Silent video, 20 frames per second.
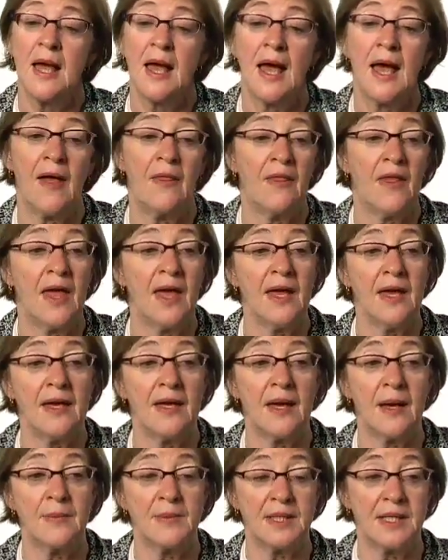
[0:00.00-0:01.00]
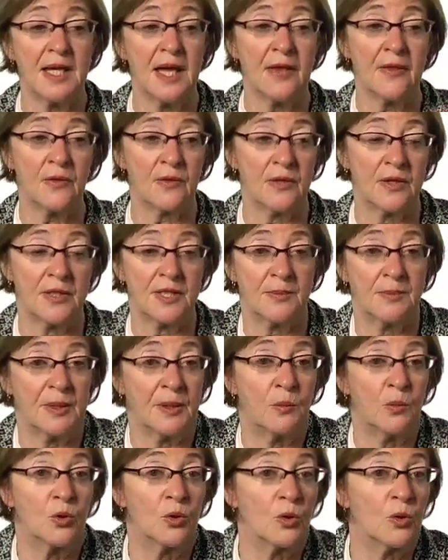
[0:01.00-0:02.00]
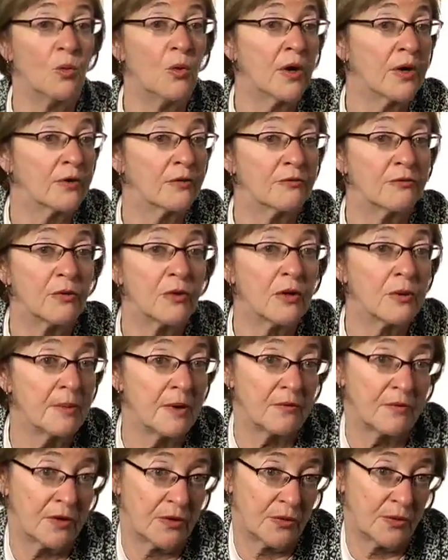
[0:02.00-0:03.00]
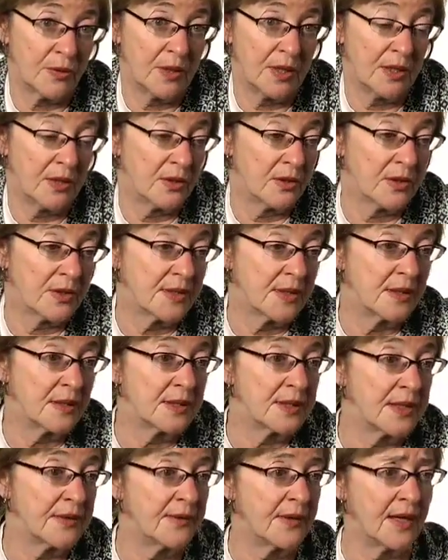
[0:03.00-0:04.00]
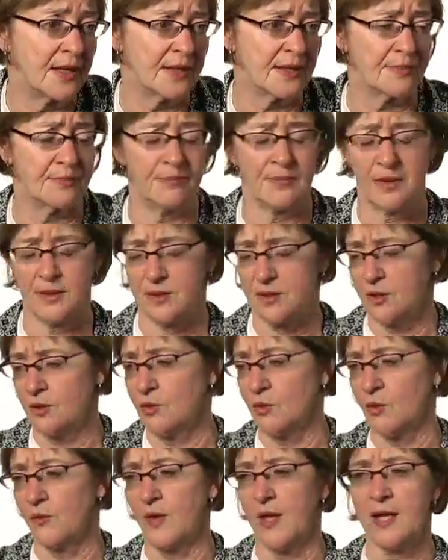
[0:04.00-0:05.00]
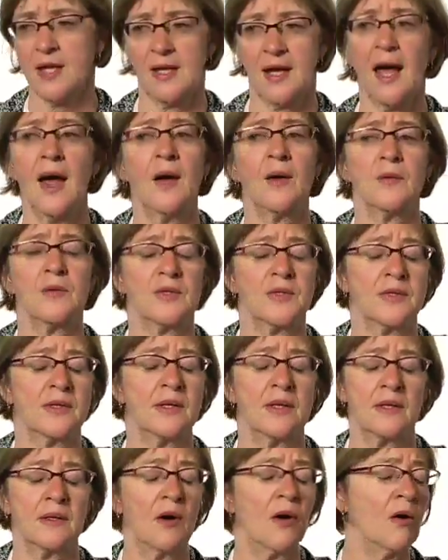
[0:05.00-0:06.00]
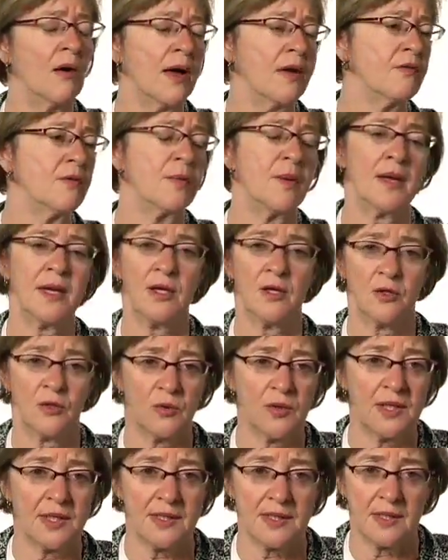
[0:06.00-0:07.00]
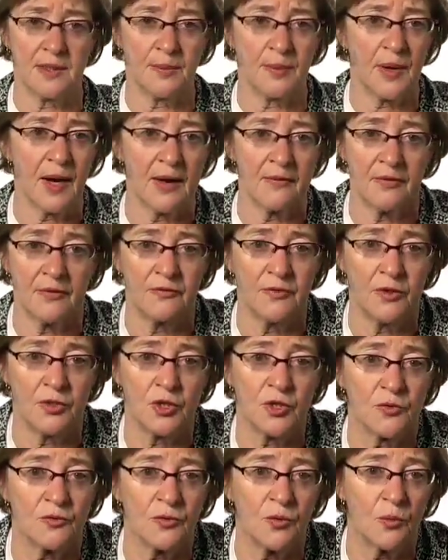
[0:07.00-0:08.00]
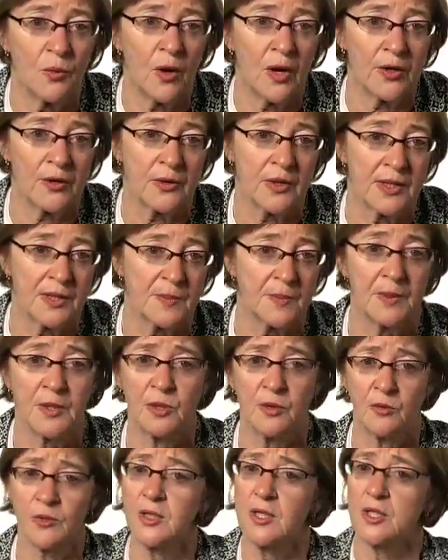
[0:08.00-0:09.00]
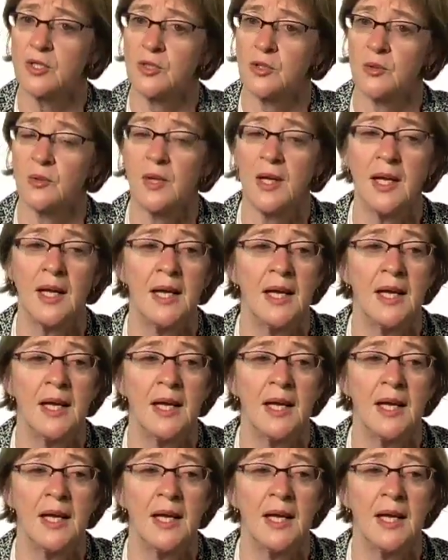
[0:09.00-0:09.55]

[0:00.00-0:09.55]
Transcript: and they come together in this big World Water Forum every three years, and they, you know, they announce that all everybody agrees that a private future for water has been agreed to,